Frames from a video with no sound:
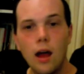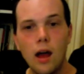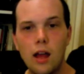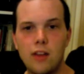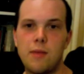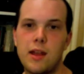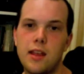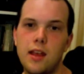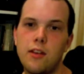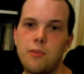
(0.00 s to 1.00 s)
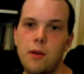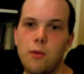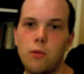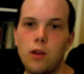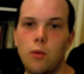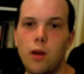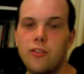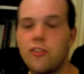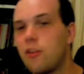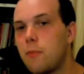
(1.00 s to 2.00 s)
That's Mike again. It's been a little while
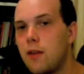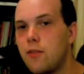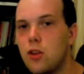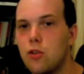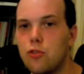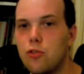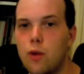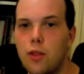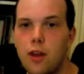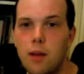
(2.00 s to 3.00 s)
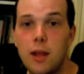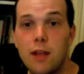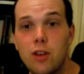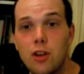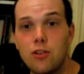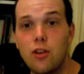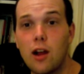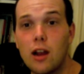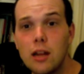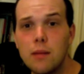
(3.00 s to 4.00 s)
since I made a video, so I thought I'd make a video to talk
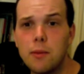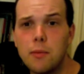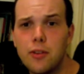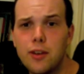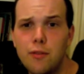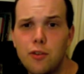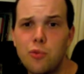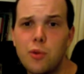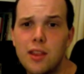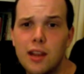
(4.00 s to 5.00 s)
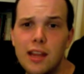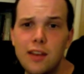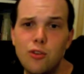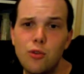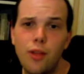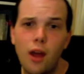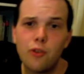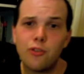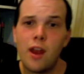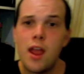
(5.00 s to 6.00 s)
a little bit about the difference between the late
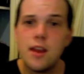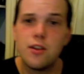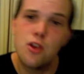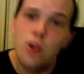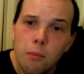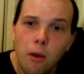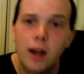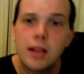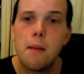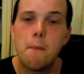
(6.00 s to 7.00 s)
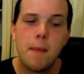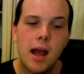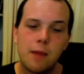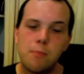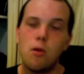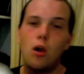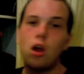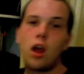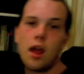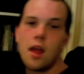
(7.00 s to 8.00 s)
2008 Unibody Macbook
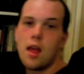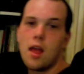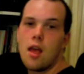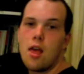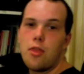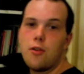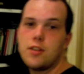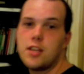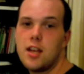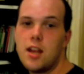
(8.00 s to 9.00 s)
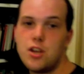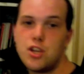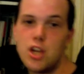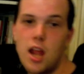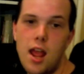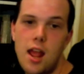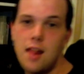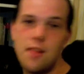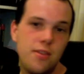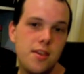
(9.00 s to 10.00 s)
13-inch
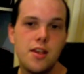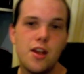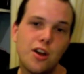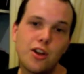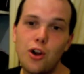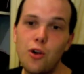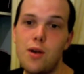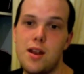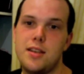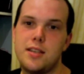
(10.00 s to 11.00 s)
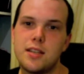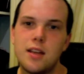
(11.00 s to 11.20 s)
and the current